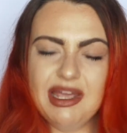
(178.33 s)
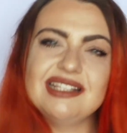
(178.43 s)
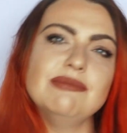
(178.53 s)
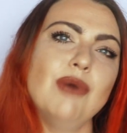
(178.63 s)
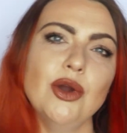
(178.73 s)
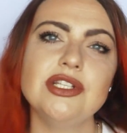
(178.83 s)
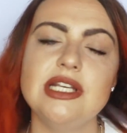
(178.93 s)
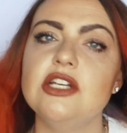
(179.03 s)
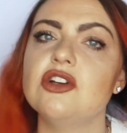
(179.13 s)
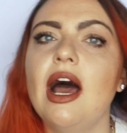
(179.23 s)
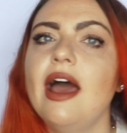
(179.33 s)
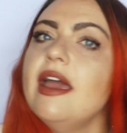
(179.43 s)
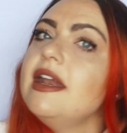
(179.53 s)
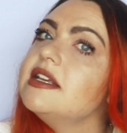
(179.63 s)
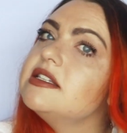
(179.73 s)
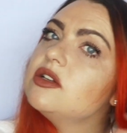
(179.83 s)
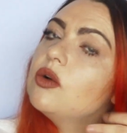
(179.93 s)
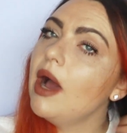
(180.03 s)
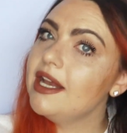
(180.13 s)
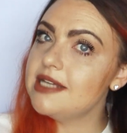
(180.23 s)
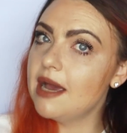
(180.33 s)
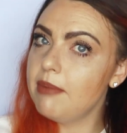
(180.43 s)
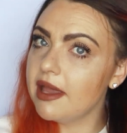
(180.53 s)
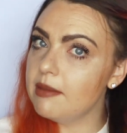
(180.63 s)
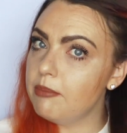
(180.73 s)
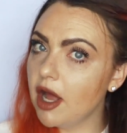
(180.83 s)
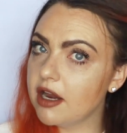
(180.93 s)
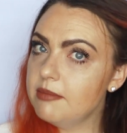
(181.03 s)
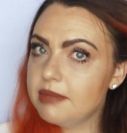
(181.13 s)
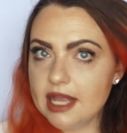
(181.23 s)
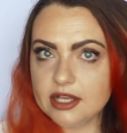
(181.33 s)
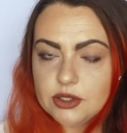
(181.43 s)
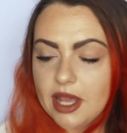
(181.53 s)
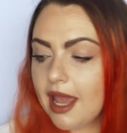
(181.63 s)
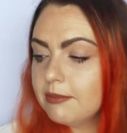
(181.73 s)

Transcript: It's mostly dry. It is still quite damp at the bottom, but that's okay.